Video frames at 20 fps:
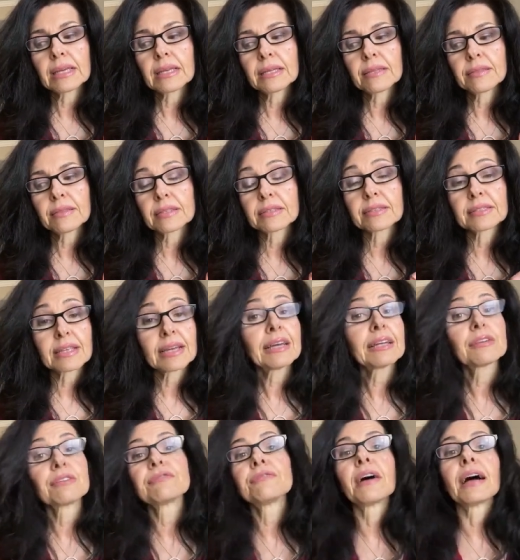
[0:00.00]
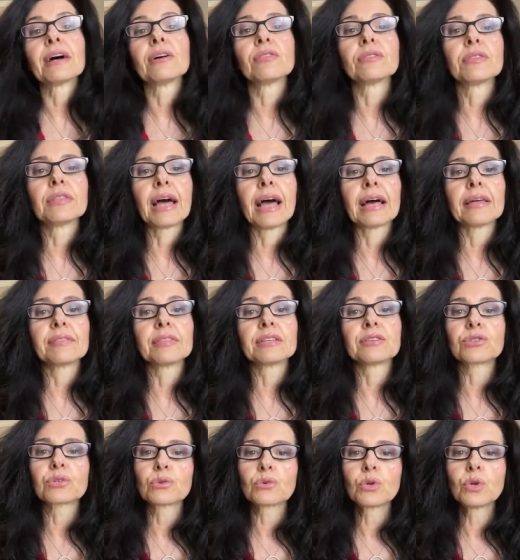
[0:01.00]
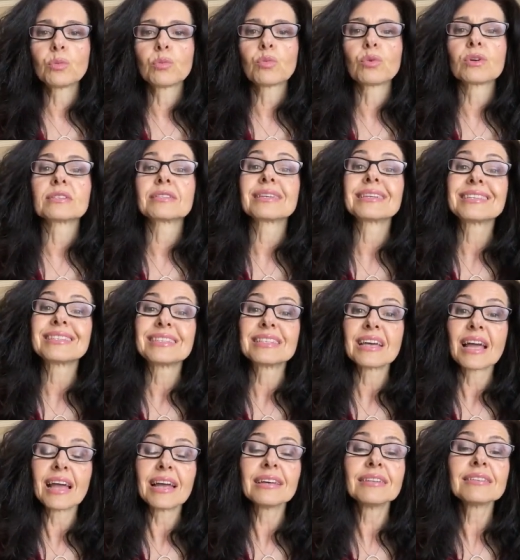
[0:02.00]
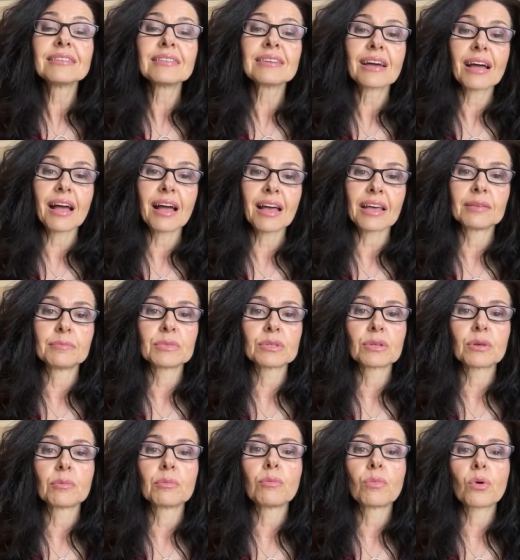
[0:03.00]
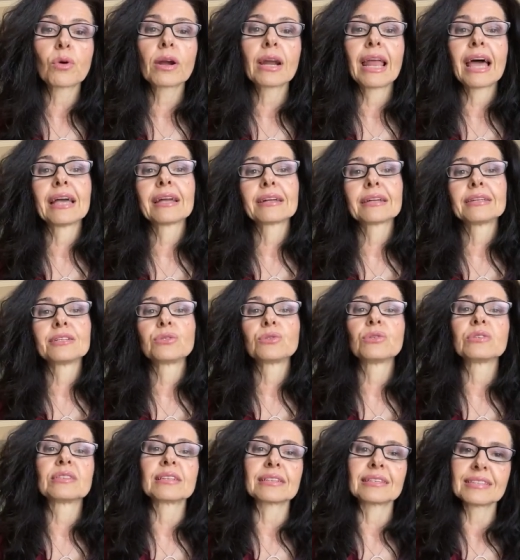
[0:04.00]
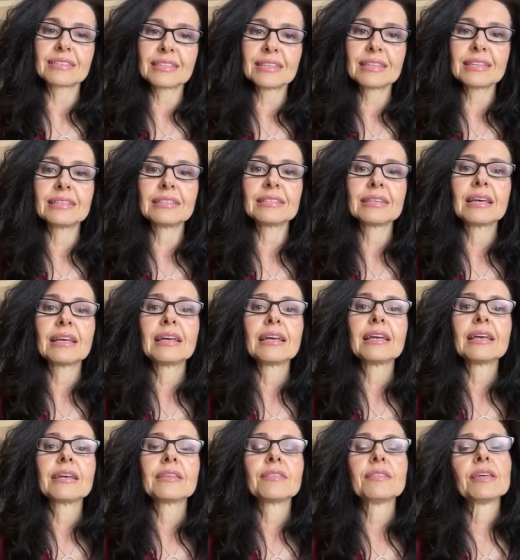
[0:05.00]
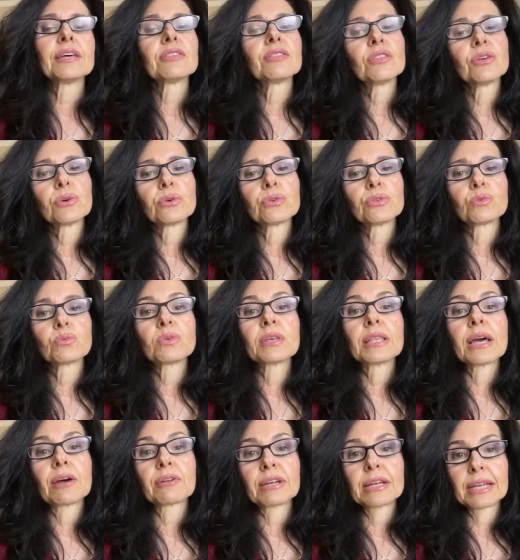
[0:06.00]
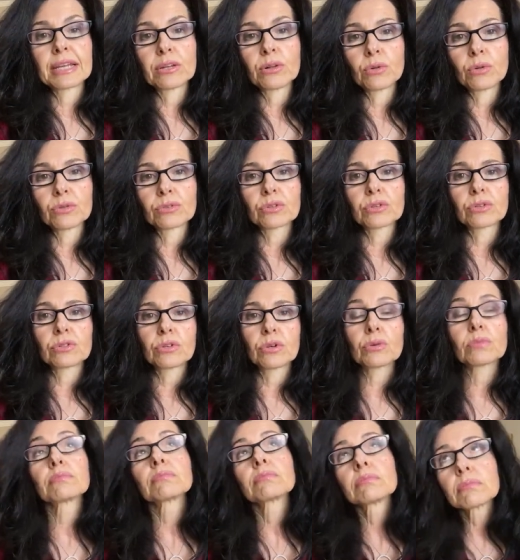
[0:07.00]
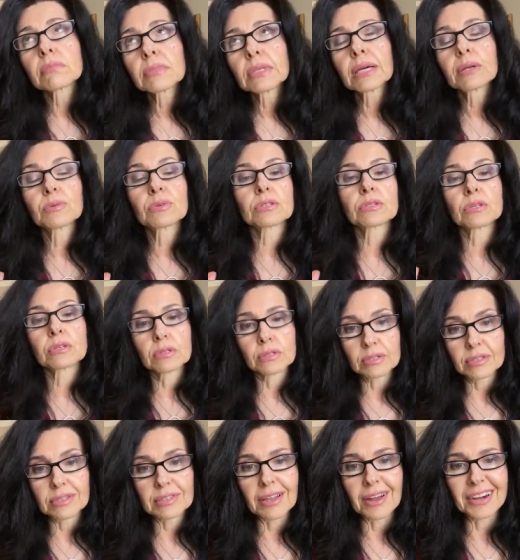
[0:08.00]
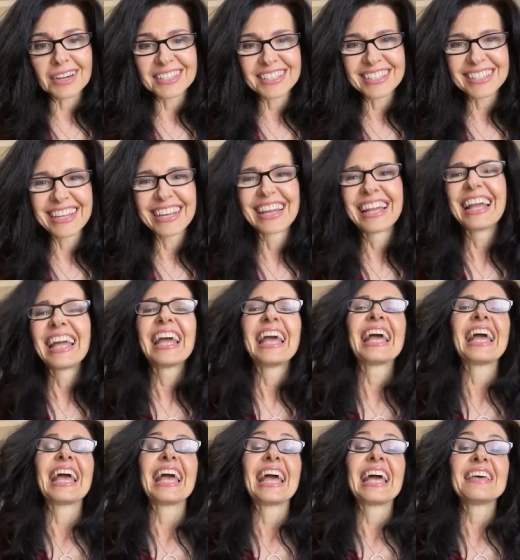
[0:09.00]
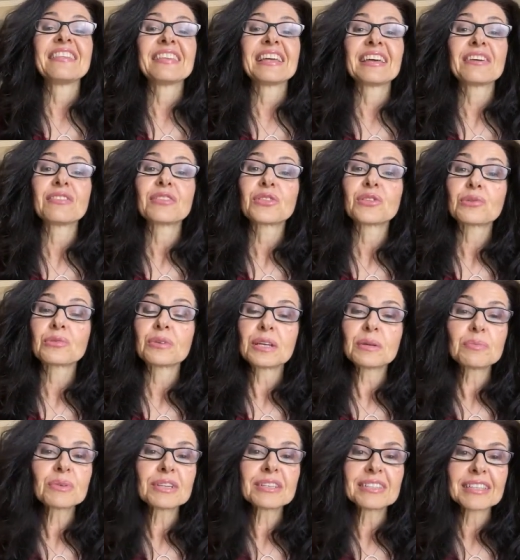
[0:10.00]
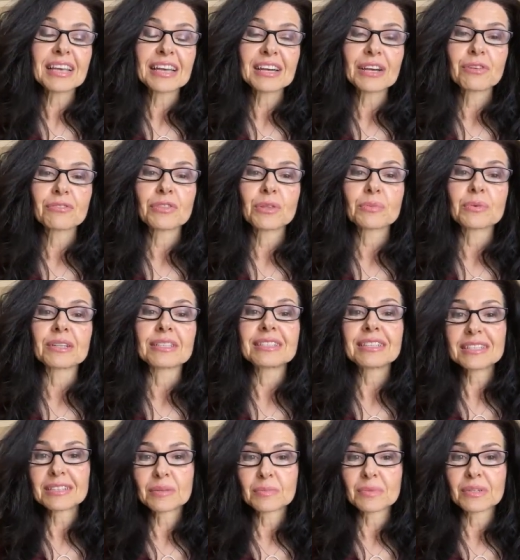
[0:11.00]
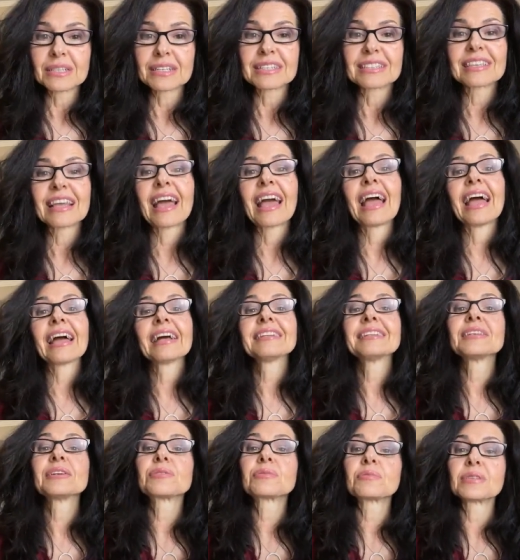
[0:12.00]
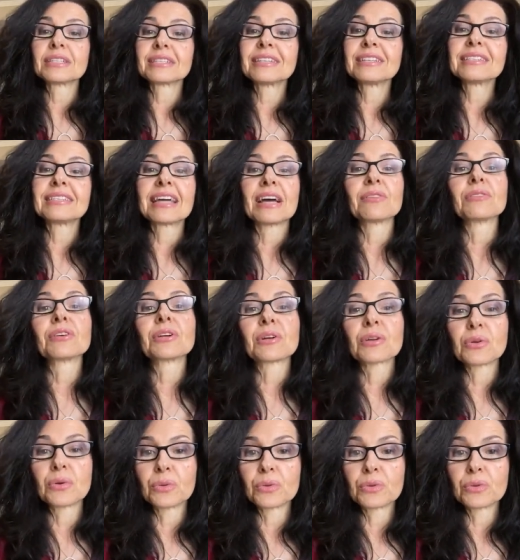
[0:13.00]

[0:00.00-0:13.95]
And the study found that this group was 10 times more likely to succeed than those without any goals. So that was a good start. And then 3% of the participants had written down their